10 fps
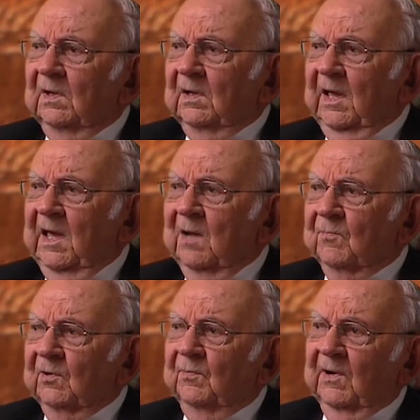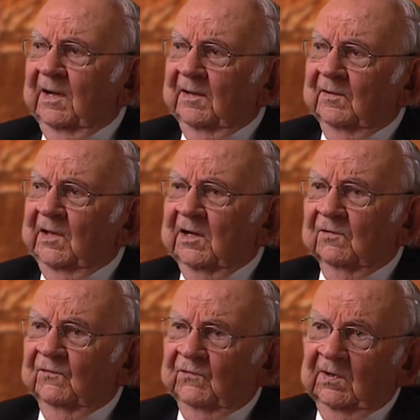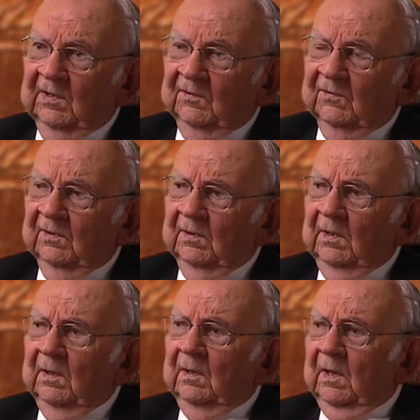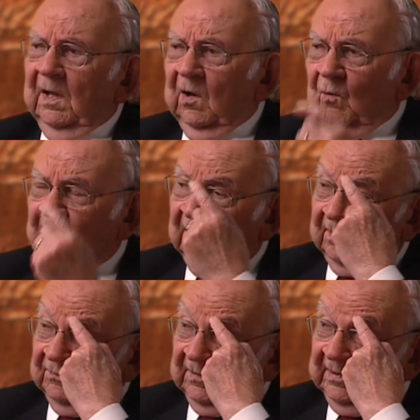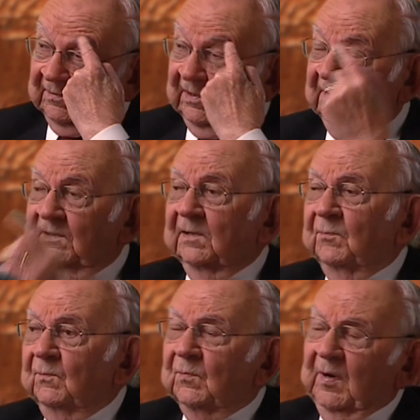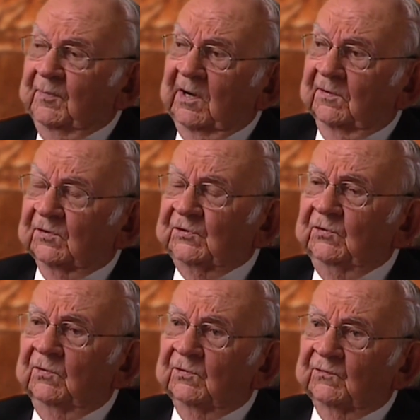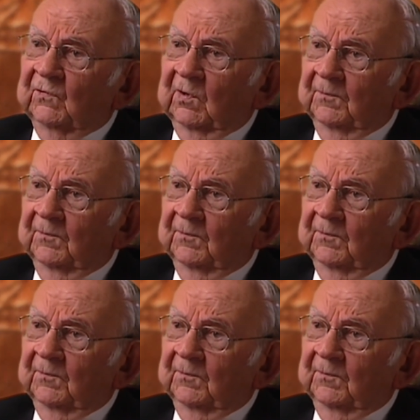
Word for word: hampered by lack of funds, how well it, it did prepare the students for